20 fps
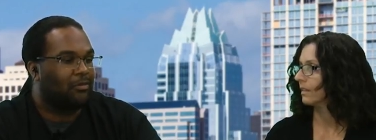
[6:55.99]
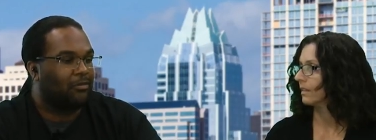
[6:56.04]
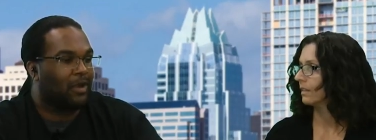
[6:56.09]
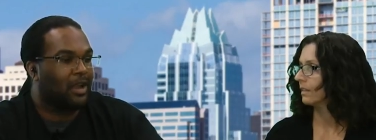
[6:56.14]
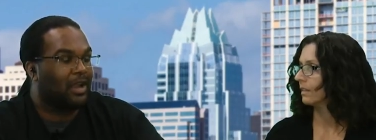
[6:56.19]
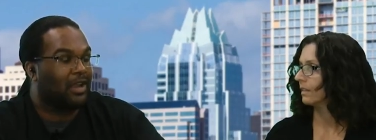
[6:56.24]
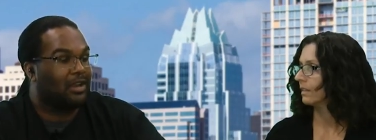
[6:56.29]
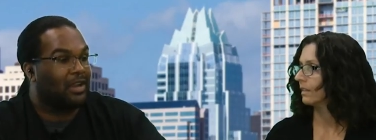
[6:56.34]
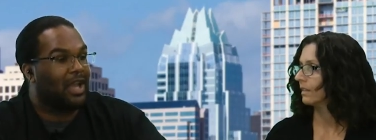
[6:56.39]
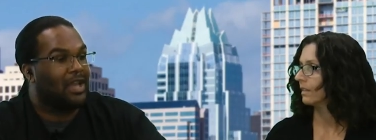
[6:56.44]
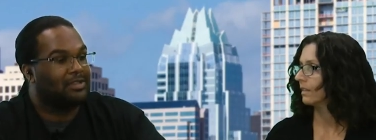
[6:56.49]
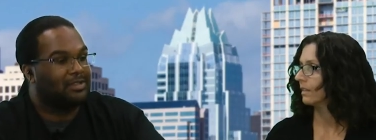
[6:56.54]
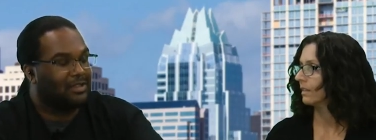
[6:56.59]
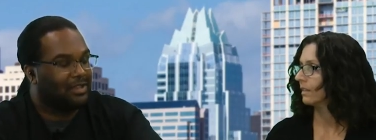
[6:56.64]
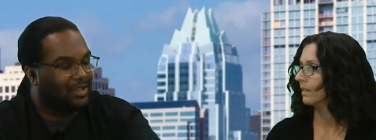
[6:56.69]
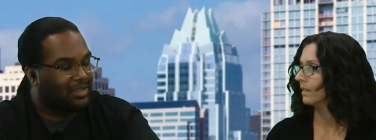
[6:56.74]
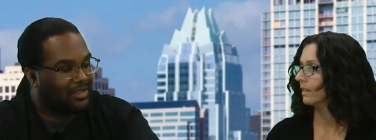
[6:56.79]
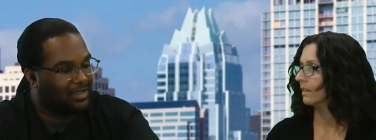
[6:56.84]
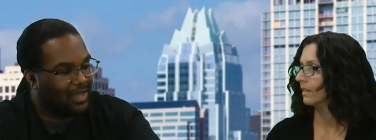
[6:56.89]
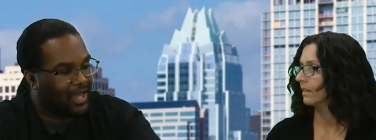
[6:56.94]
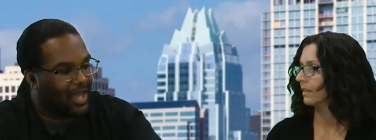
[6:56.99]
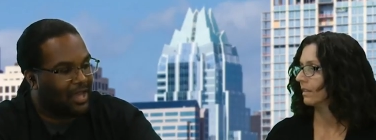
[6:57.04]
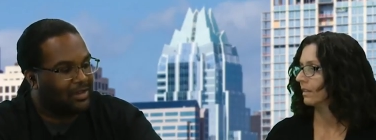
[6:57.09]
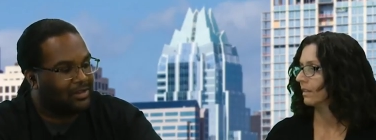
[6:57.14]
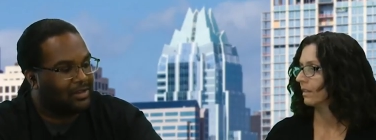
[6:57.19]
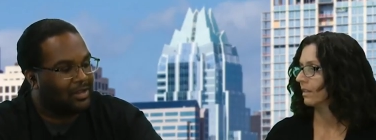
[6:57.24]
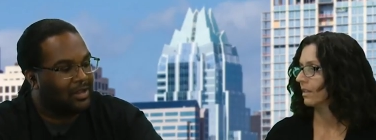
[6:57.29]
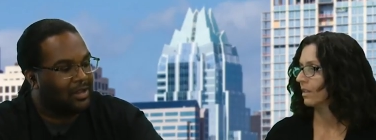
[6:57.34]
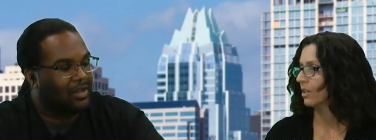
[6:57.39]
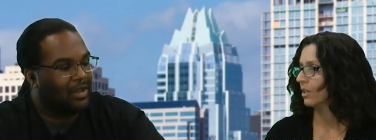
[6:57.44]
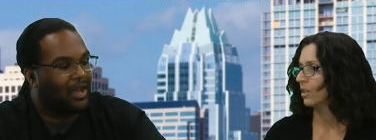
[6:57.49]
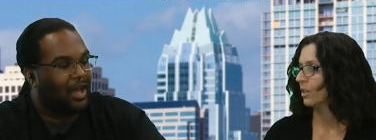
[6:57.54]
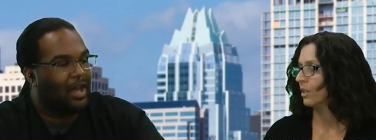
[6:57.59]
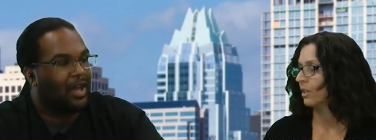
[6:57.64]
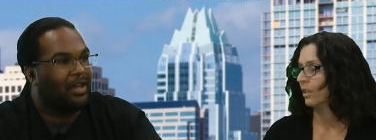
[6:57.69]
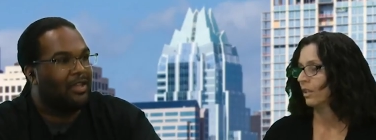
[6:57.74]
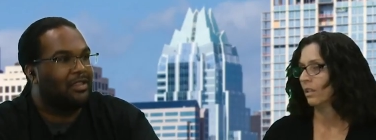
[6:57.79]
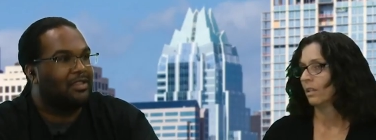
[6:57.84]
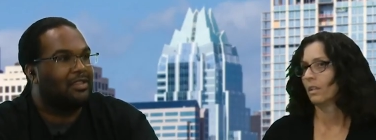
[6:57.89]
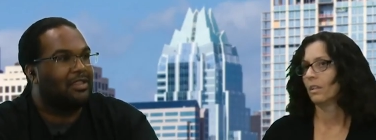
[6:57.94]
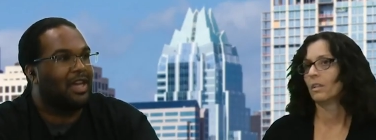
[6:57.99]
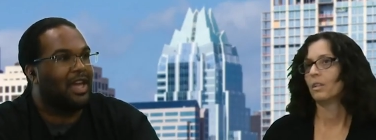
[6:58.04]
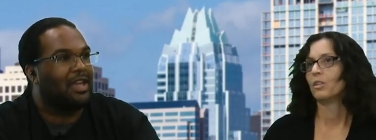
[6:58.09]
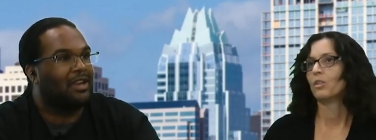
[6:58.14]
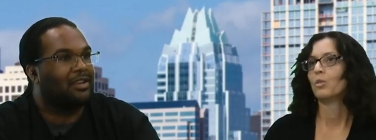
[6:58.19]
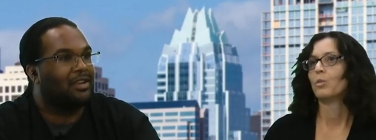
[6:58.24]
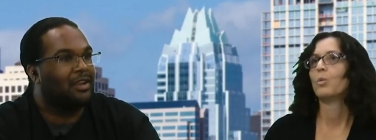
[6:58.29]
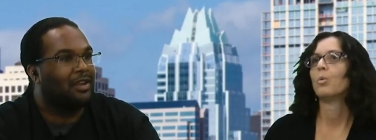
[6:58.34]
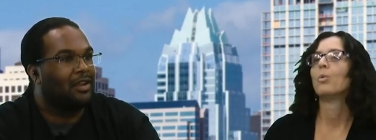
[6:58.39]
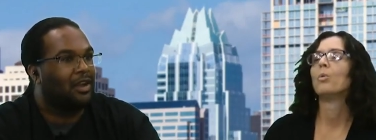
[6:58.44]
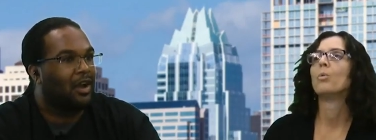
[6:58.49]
Speaker 1: and recognizing that so that, why, uh, that right.